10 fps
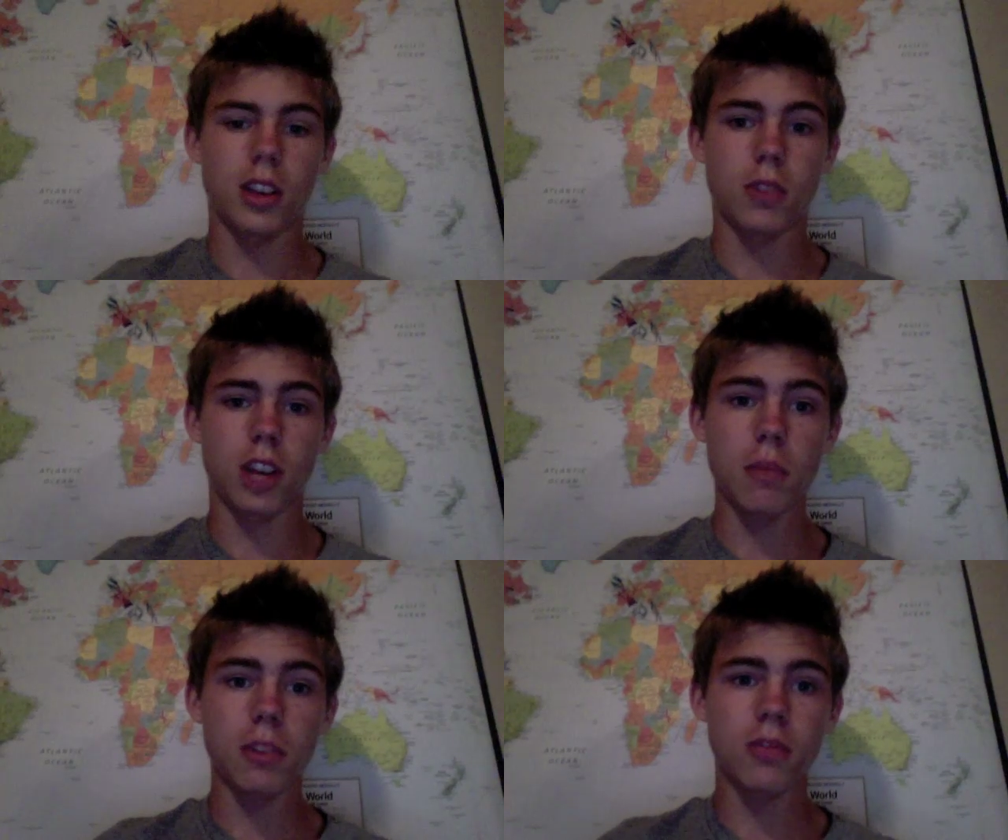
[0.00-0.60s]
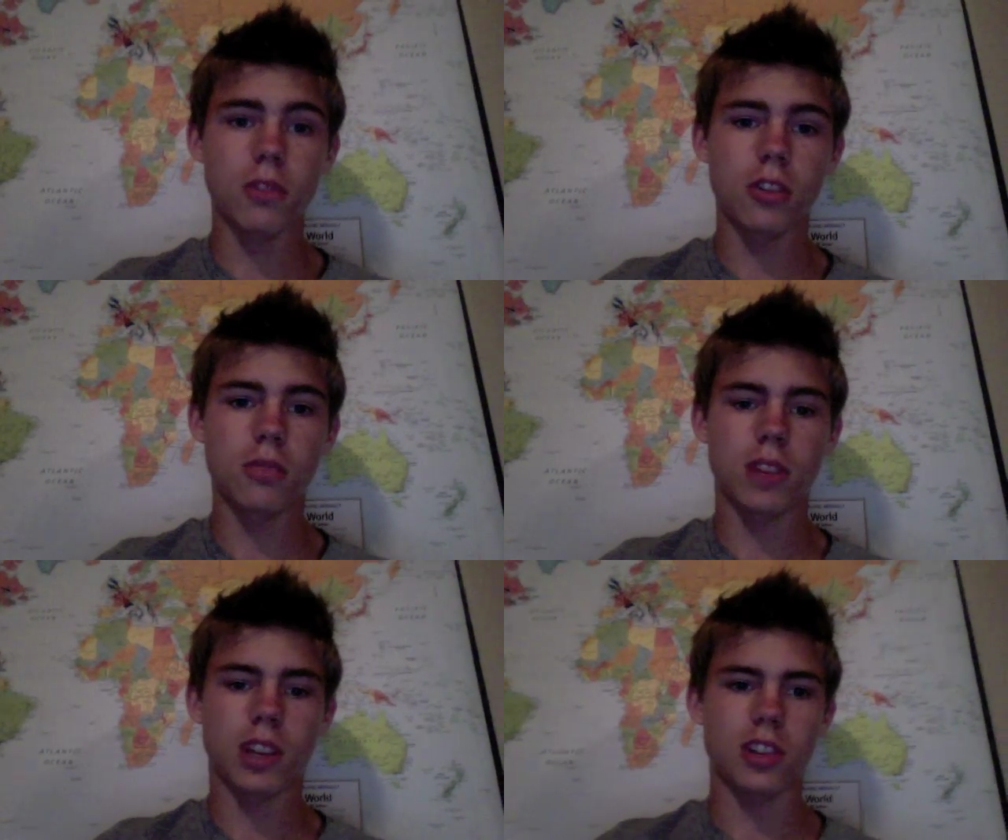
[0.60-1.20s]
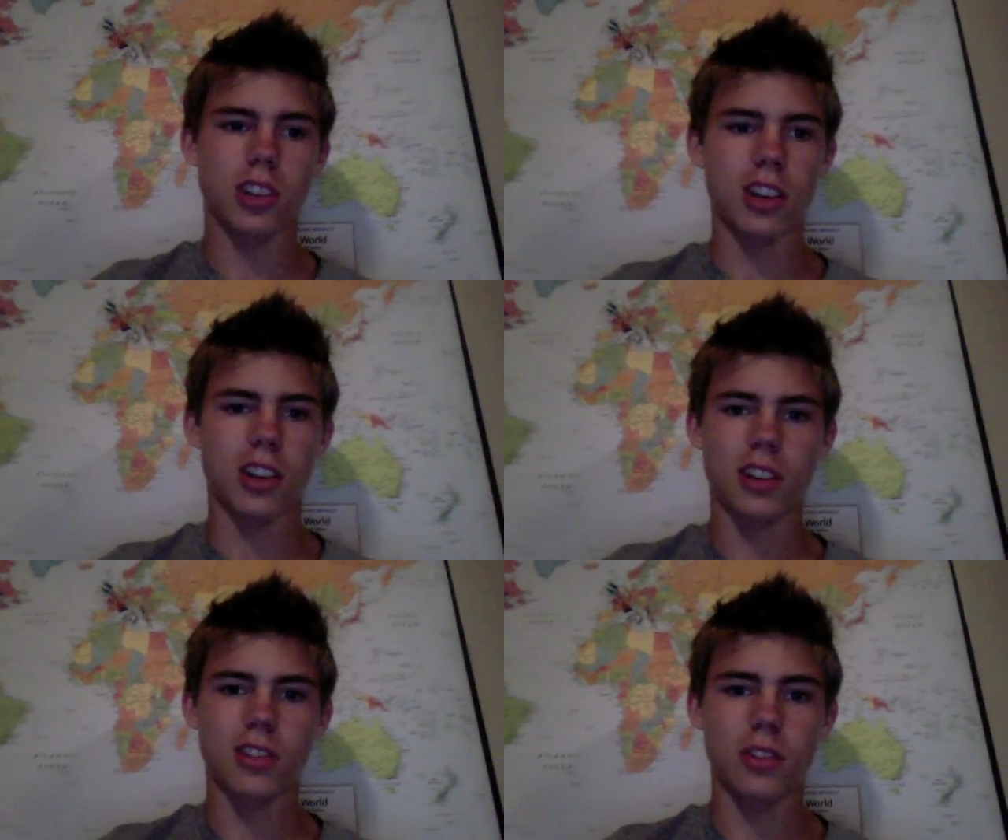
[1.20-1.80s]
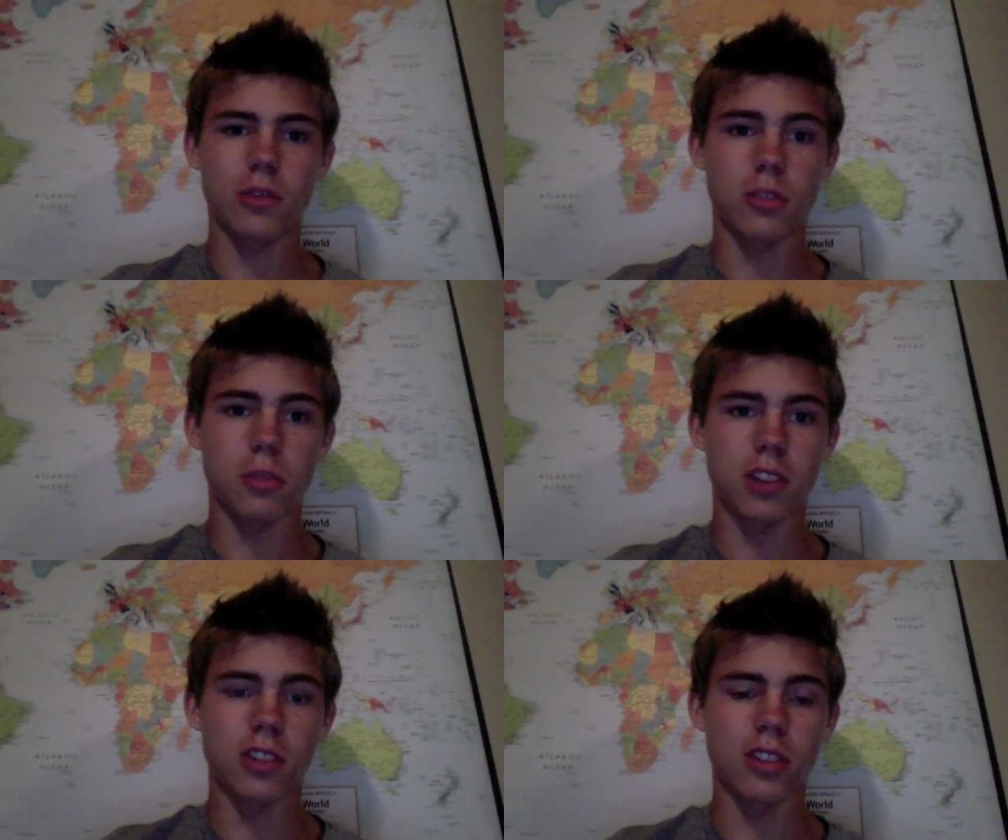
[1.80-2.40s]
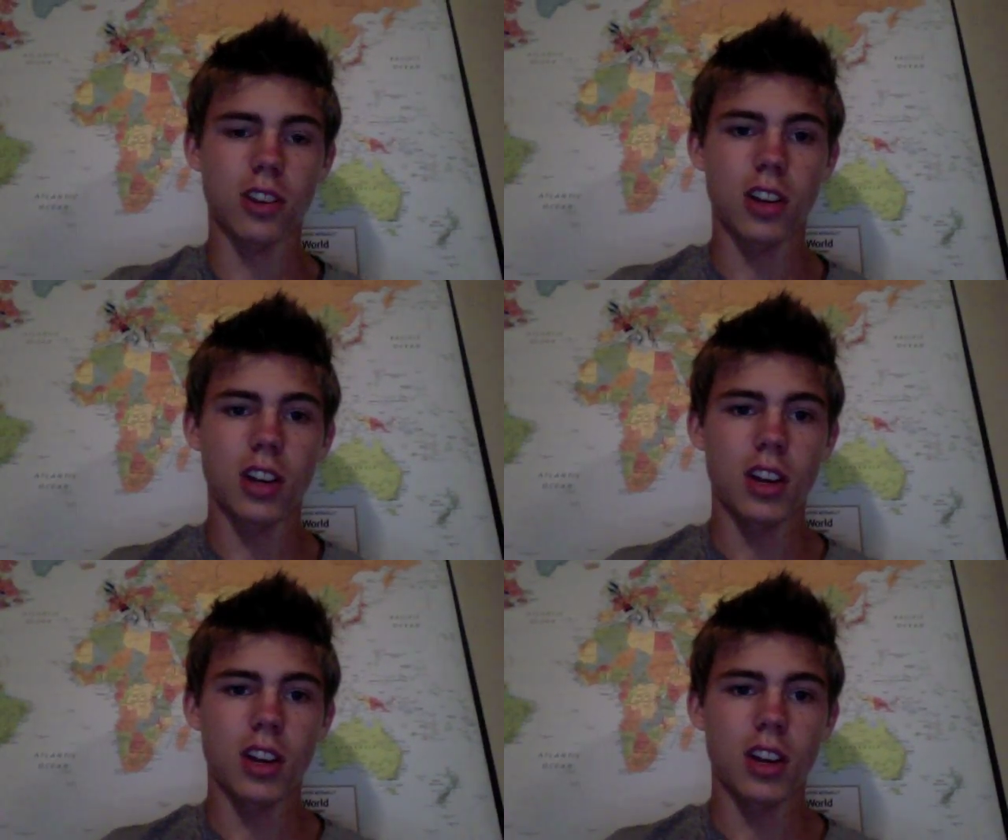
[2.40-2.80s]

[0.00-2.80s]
What happened in Rome actually kind of has to do with the picture there.